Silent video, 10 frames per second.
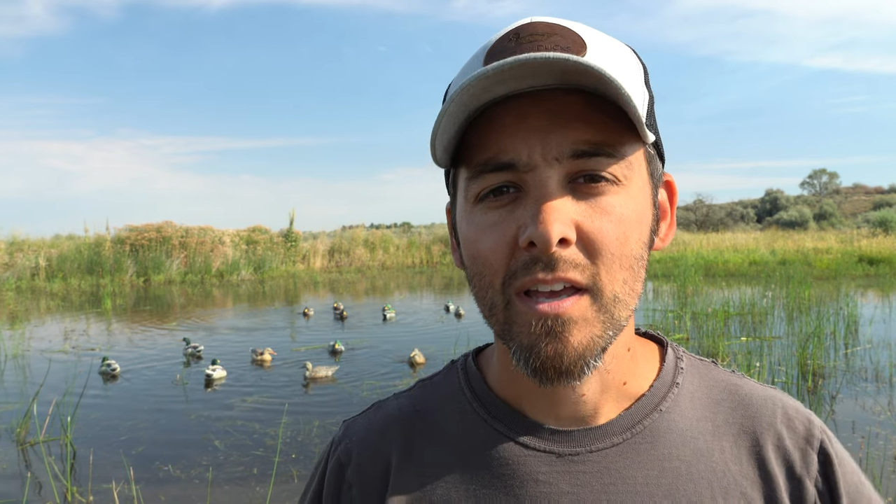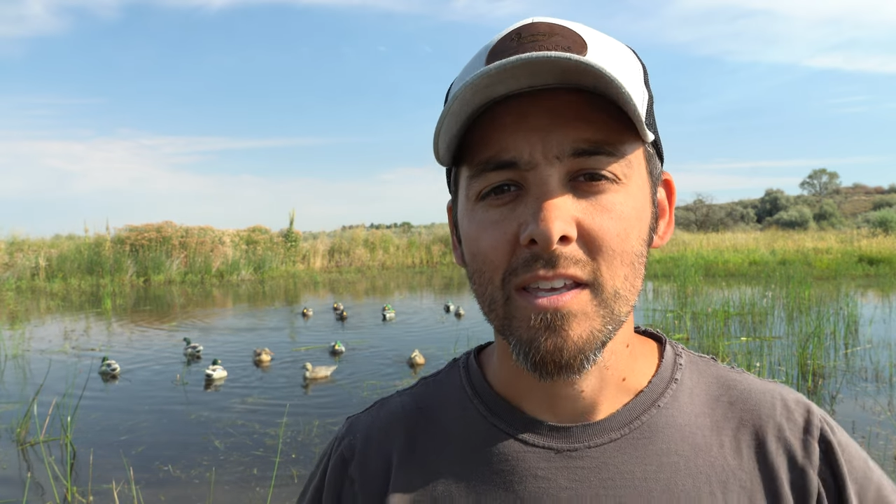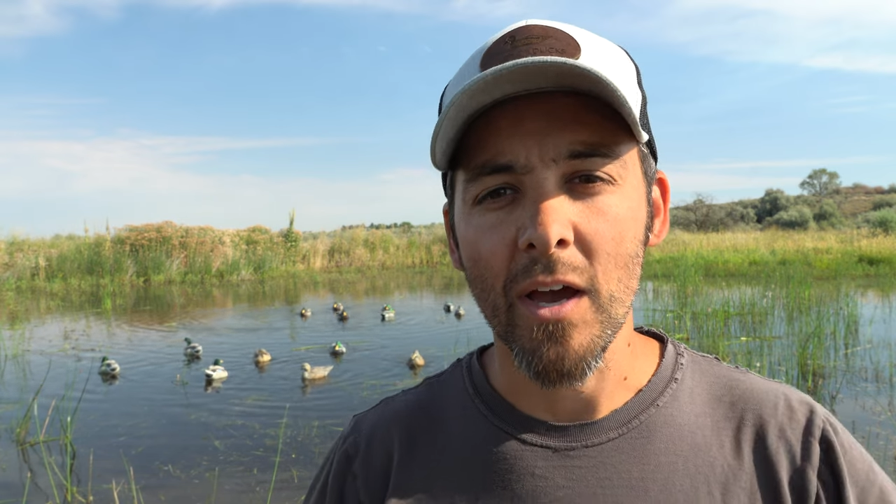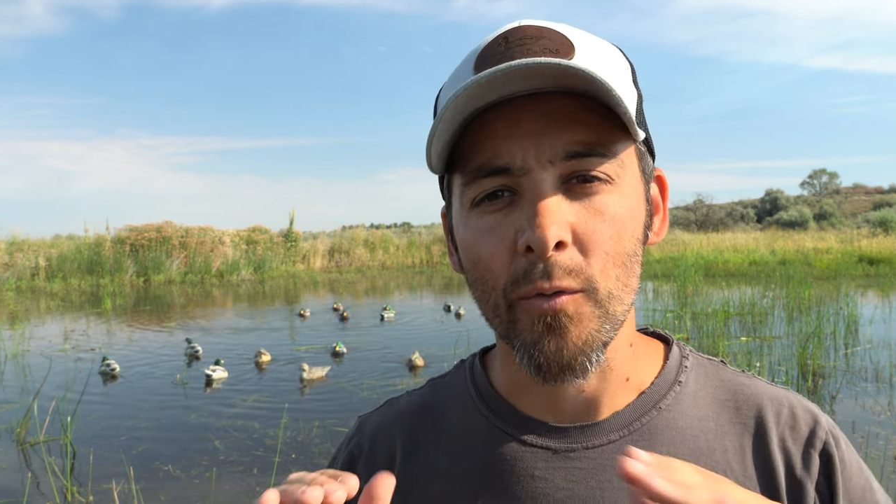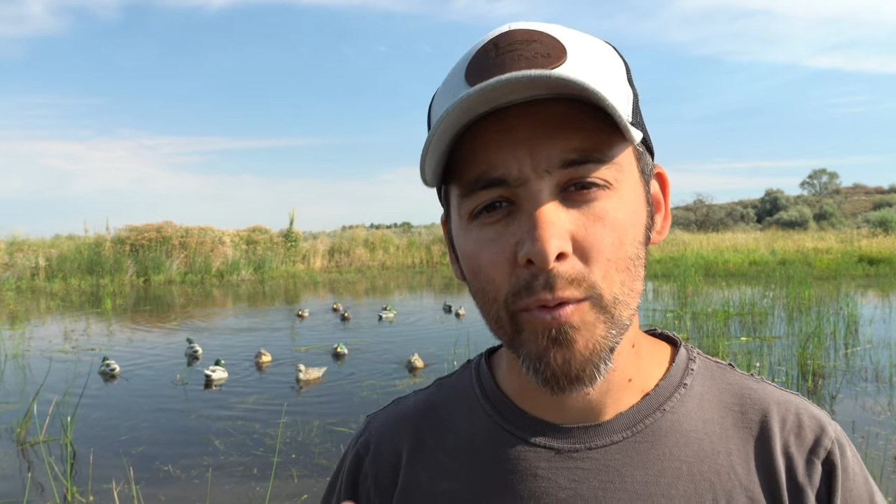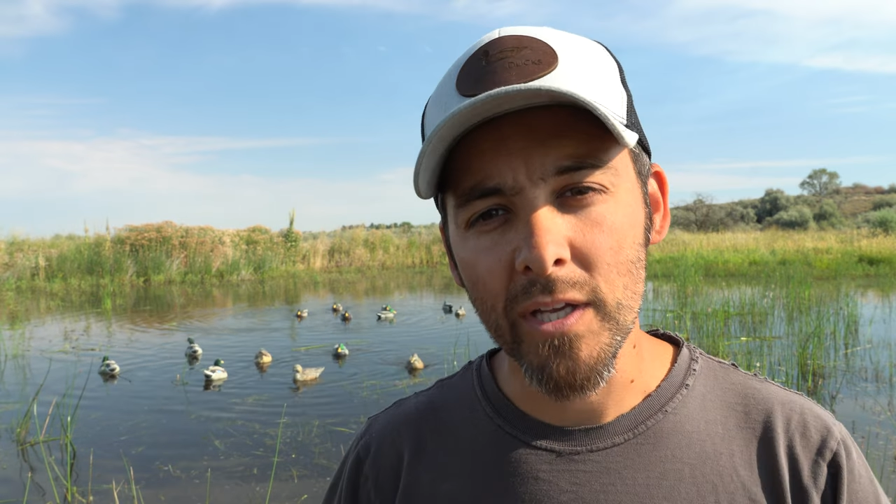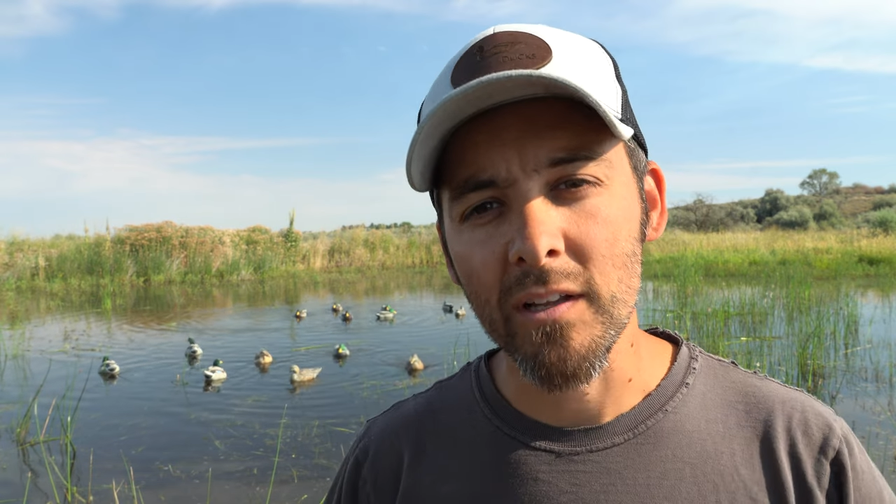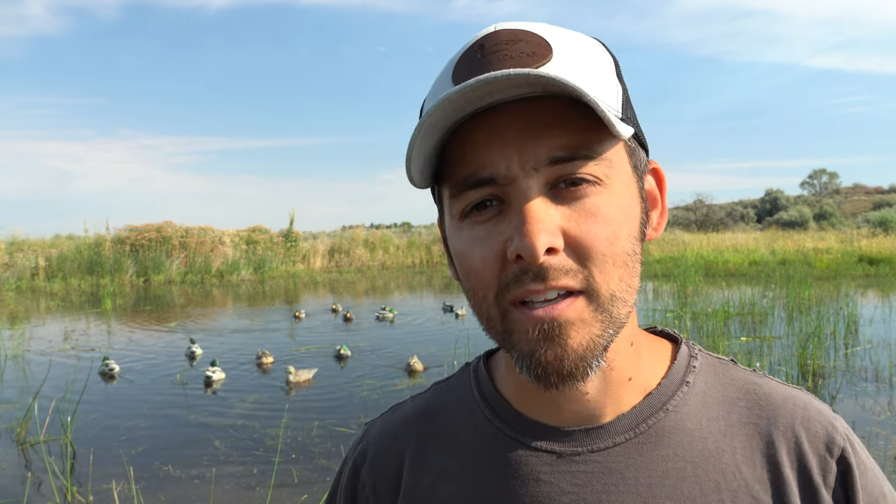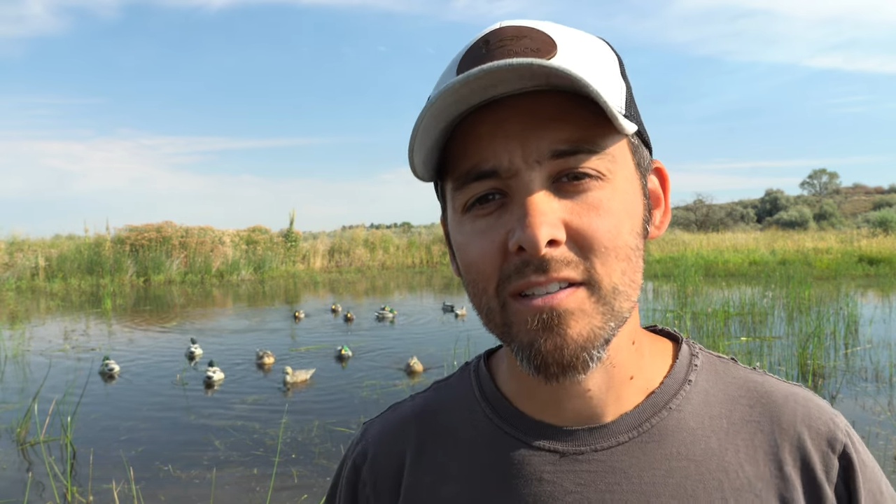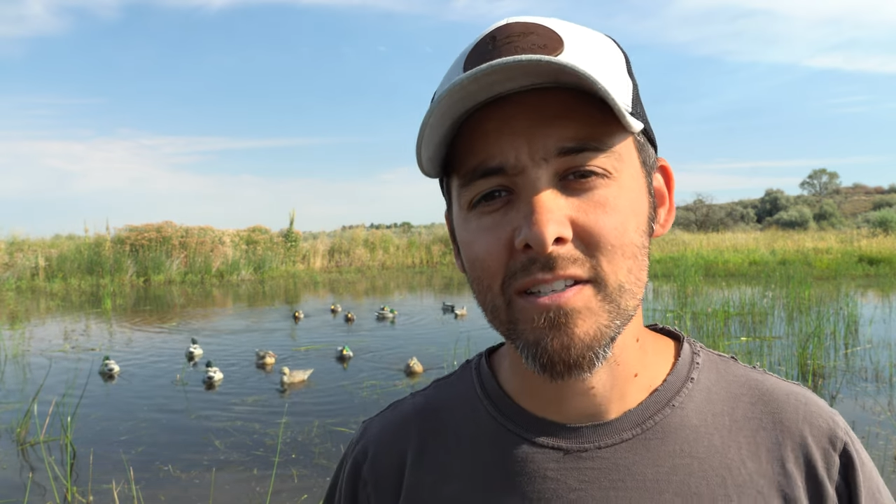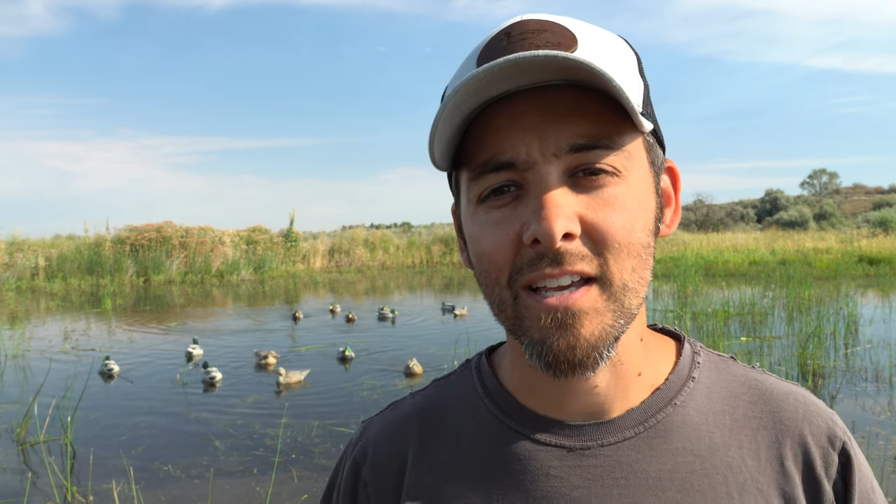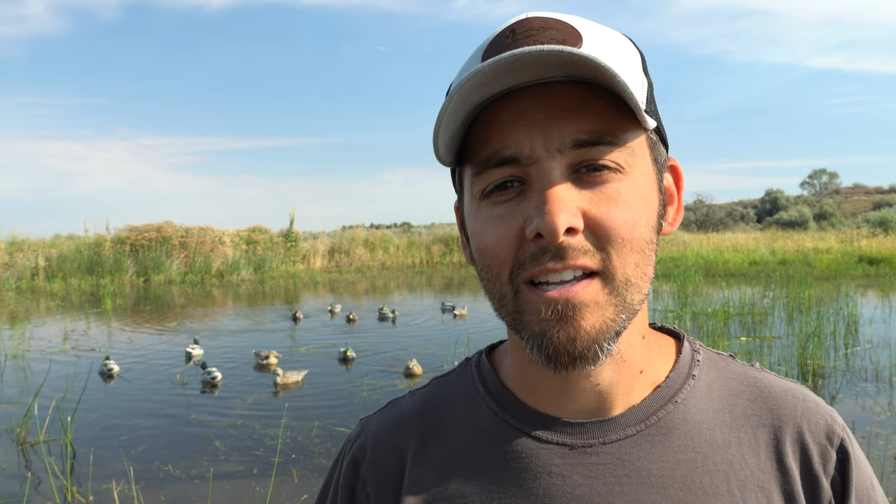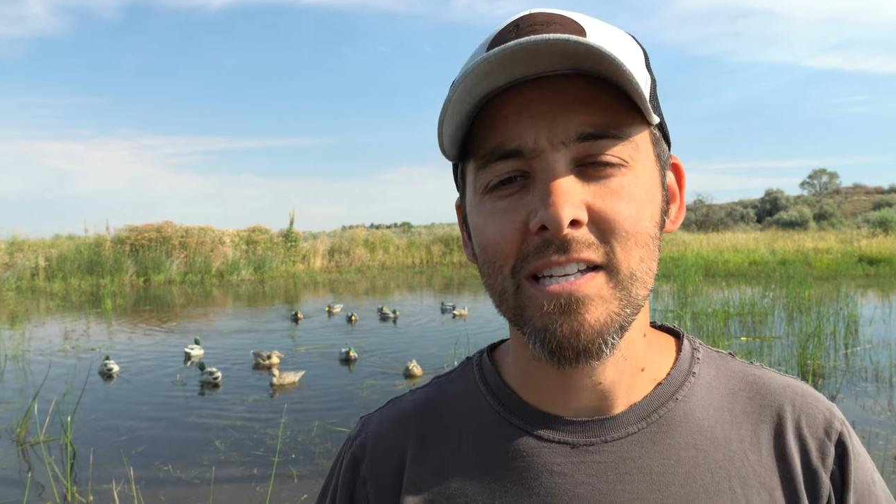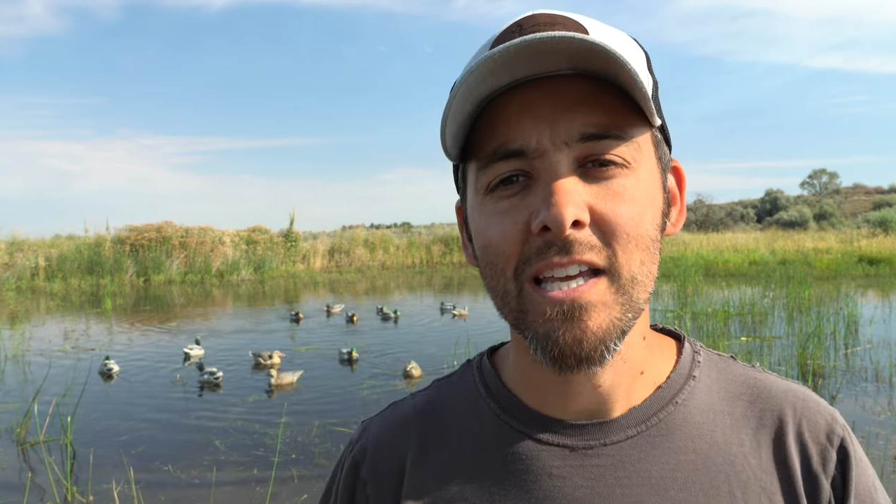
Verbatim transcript: yet realistic